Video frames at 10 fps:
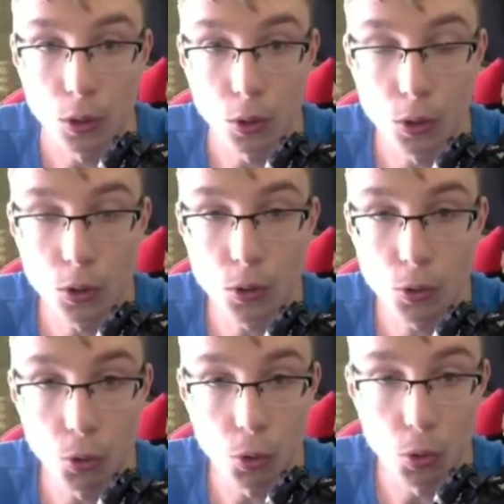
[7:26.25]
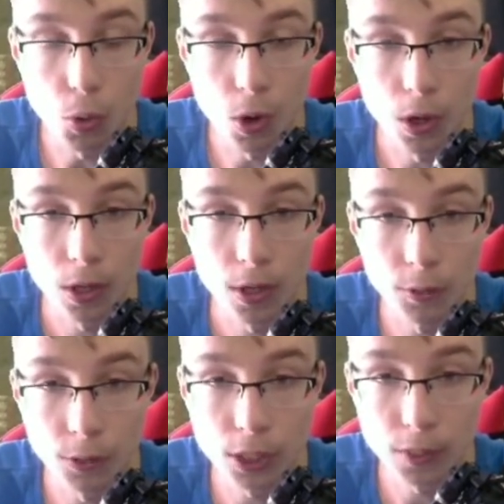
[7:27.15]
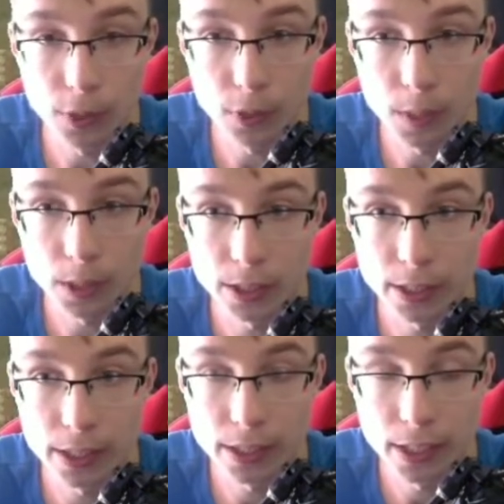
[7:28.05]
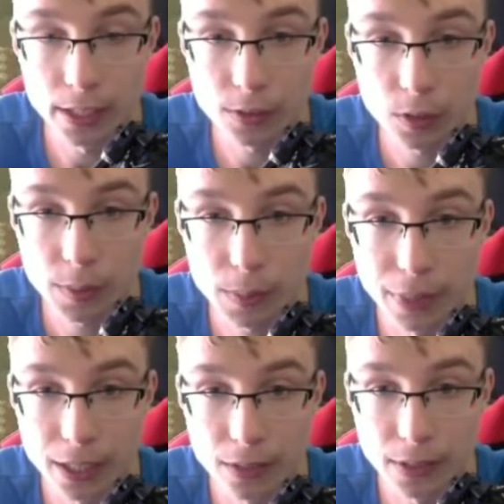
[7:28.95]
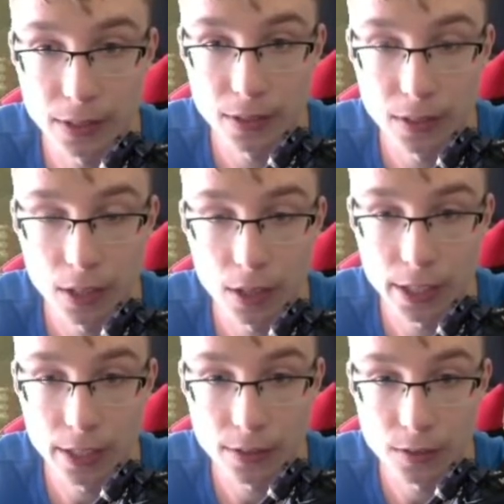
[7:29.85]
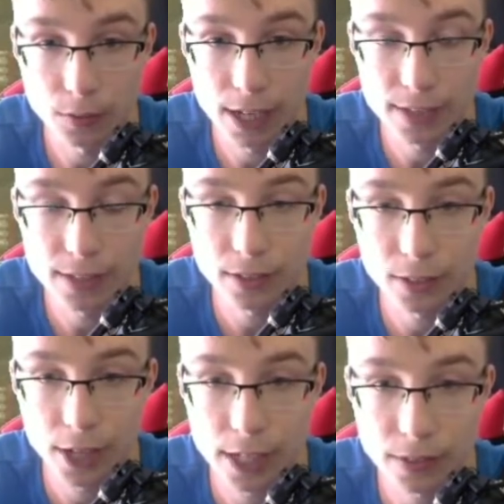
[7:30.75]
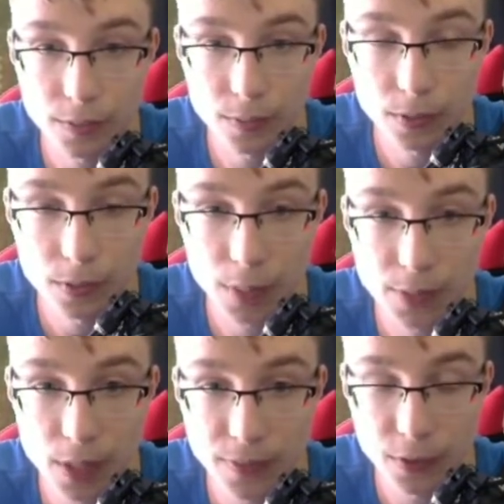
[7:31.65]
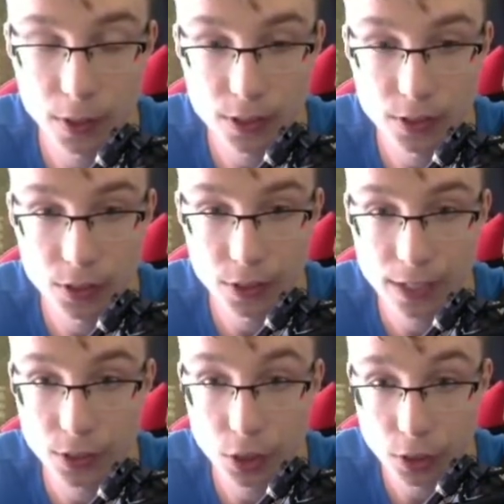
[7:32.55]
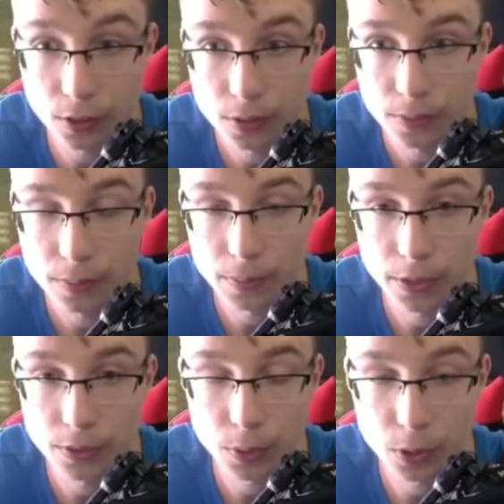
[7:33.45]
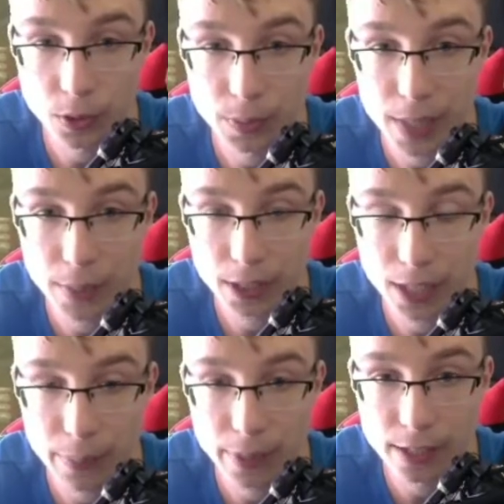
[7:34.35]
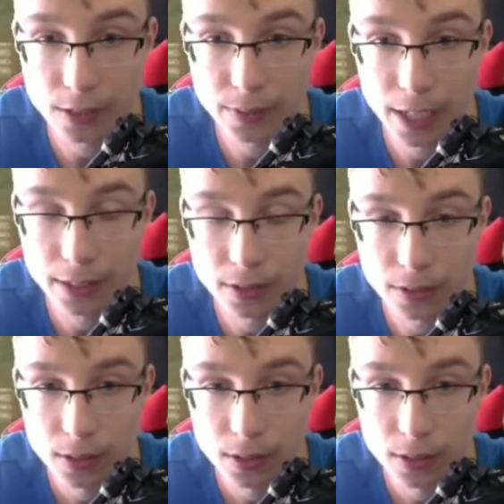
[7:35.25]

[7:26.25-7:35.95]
Ooh, Rillaboom, okay, that's gonna be a bit of a... Okay, so Grassy Terrain comes up first, so that's good, because we're gonna be able to capitalize on that.